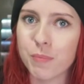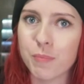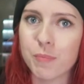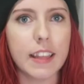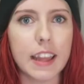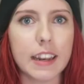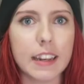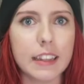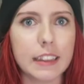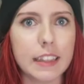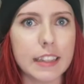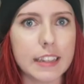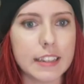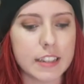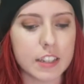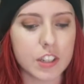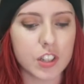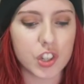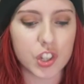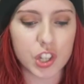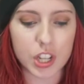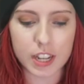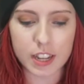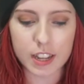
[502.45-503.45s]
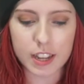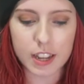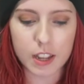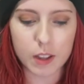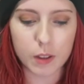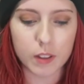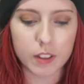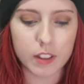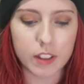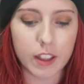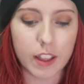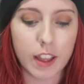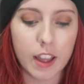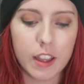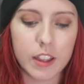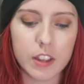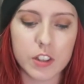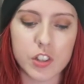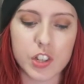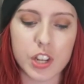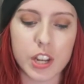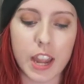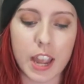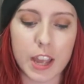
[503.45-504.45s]
Then Linda G.
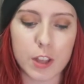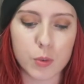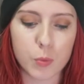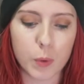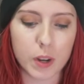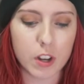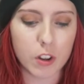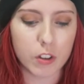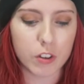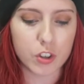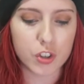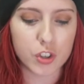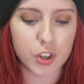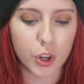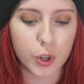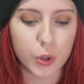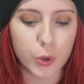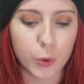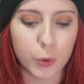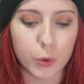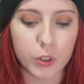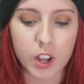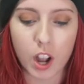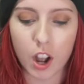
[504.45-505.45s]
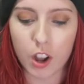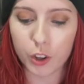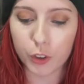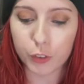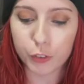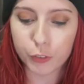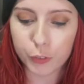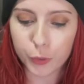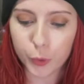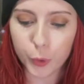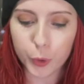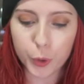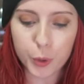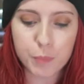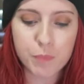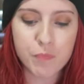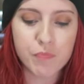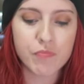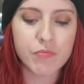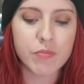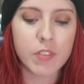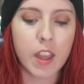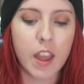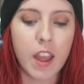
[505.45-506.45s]
She has written on a show called Kung Fu.
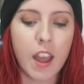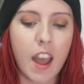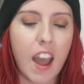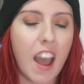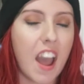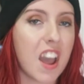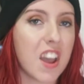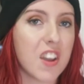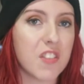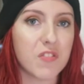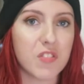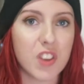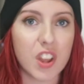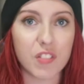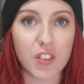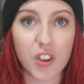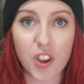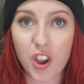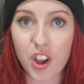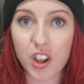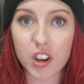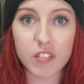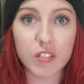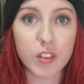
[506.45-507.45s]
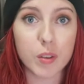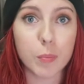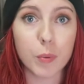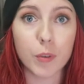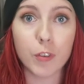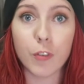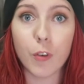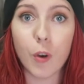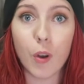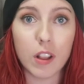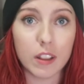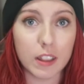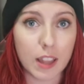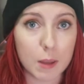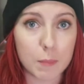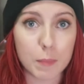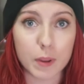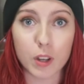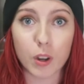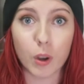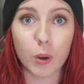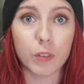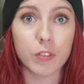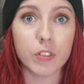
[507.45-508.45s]
I have never heard of it before. Let
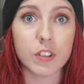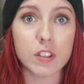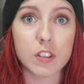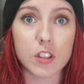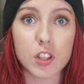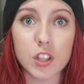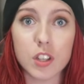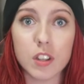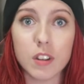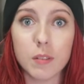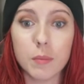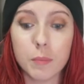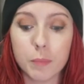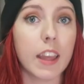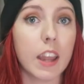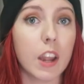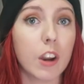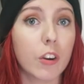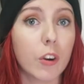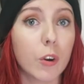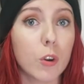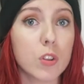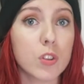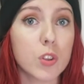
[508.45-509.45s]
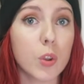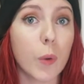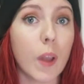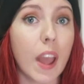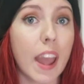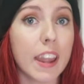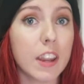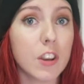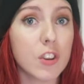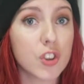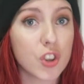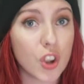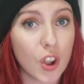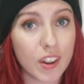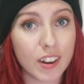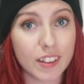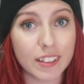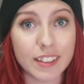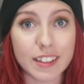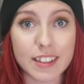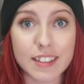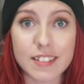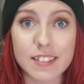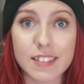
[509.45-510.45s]
me know if it's good. They are also a
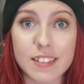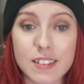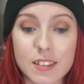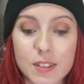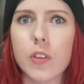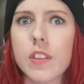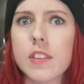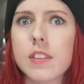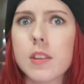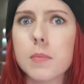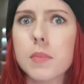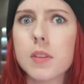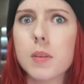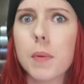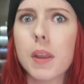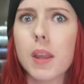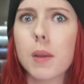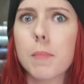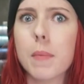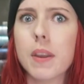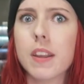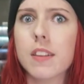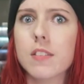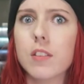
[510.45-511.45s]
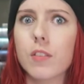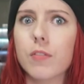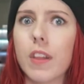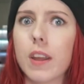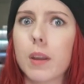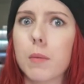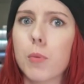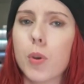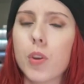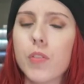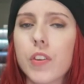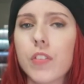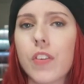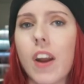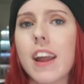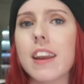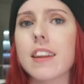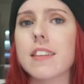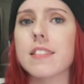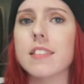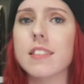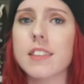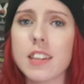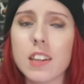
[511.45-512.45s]
journalist. So there seems to be a mix of like movie
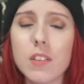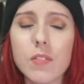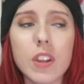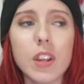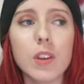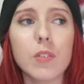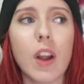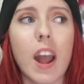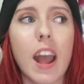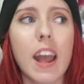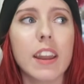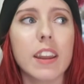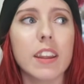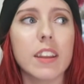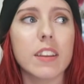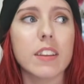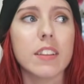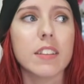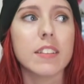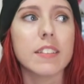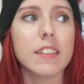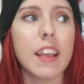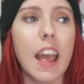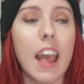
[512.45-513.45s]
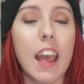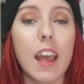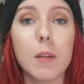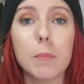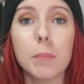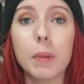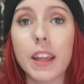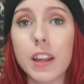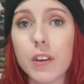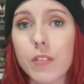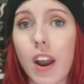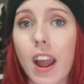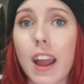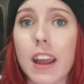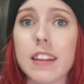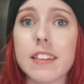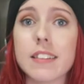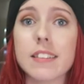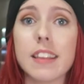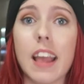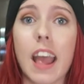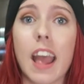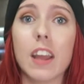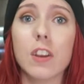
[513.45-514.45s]
writers and TV writers and
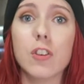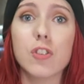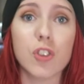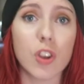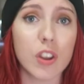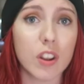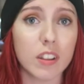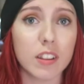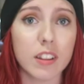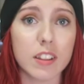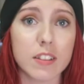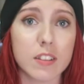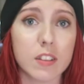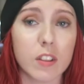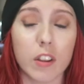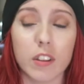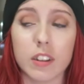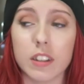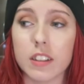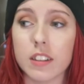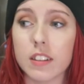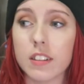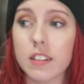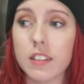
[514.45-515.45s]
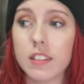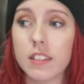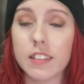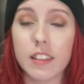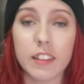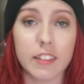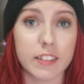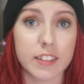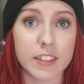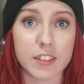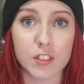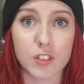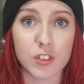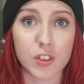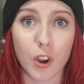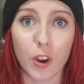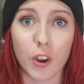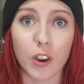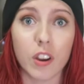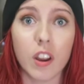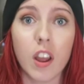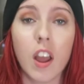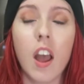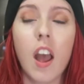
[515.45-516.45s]
playwrights and journalists on it, this
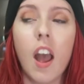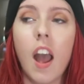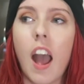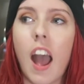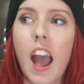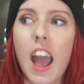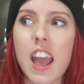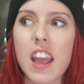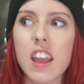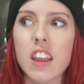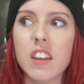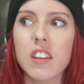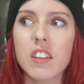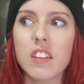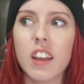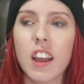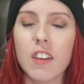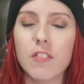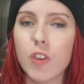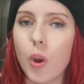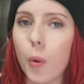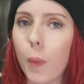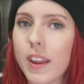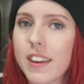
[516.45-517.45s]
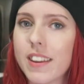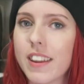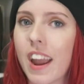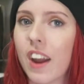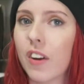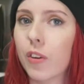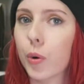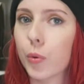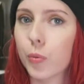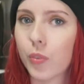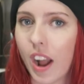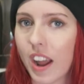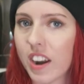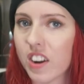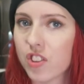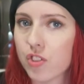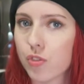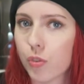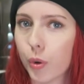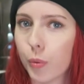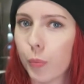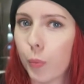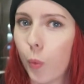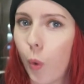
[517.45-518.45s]
show. I have no idea how a writer's
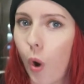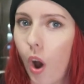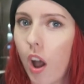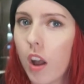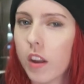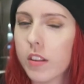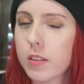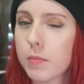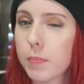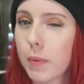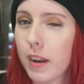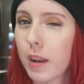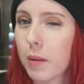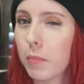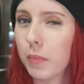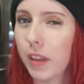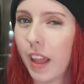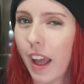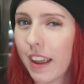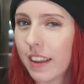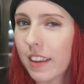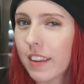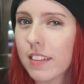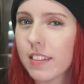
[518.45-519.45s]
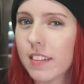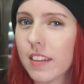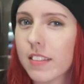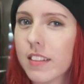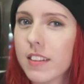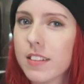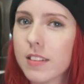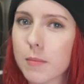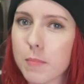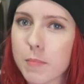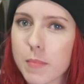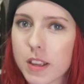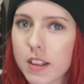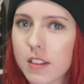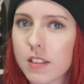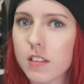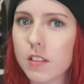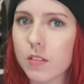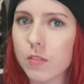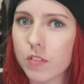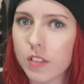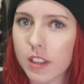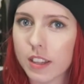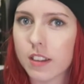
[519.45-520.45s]
room works, but I'm liking that there's a mix
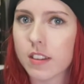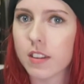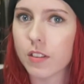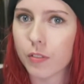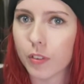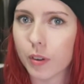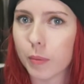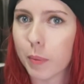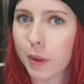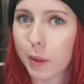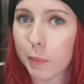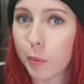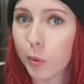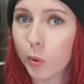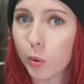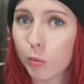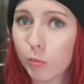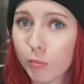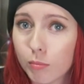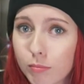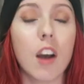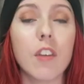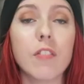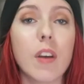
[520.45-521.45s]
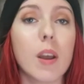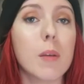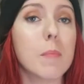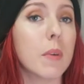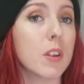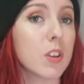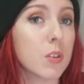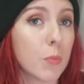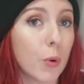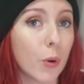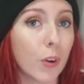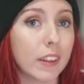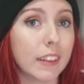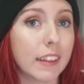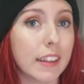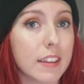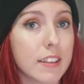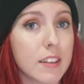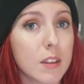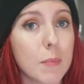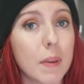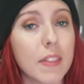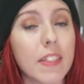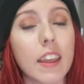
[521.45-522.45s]
of like different people. Can't find much more on
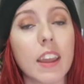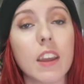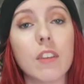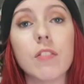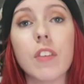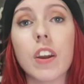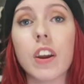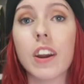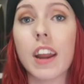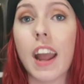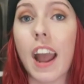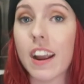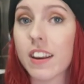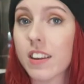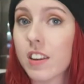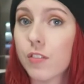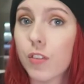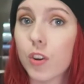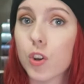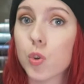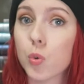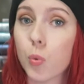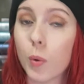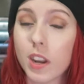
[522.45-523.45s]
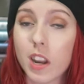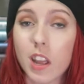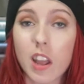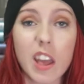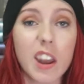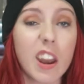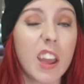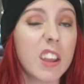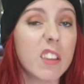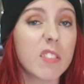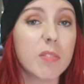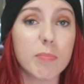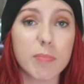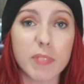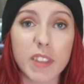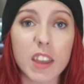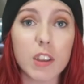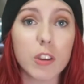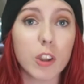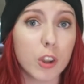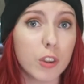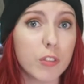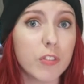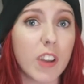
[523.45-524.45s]
Linda, but they are very active on Twitter and I
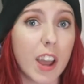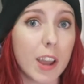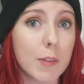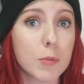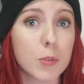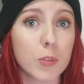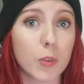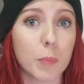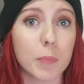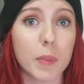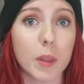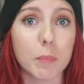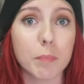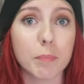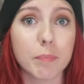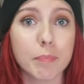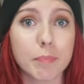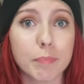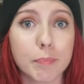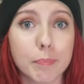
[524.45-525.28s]
get good vibes from them.